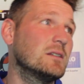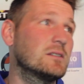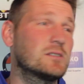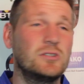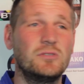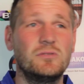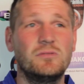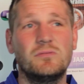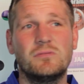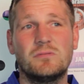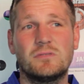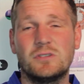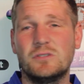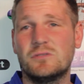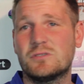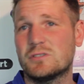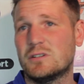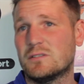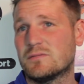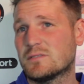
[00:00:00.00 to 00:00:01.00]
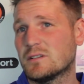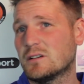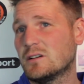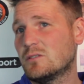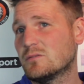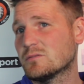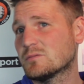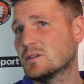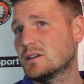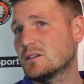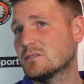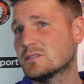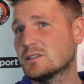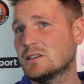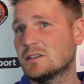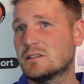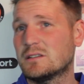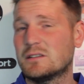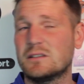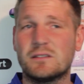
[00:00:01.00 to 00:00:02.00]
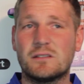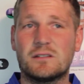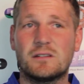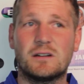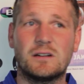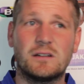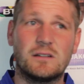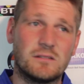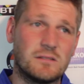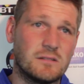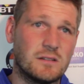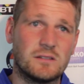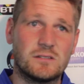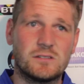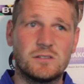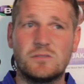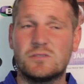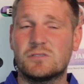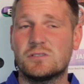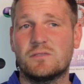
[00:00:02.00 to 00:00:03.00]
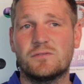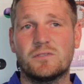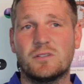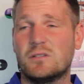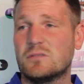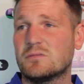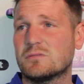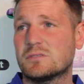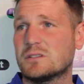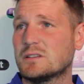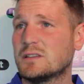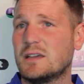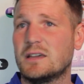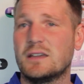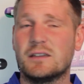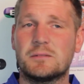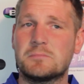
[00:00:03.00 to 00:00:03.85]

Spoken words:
Two softer goals we conceded the other night, and 2 soft goals today.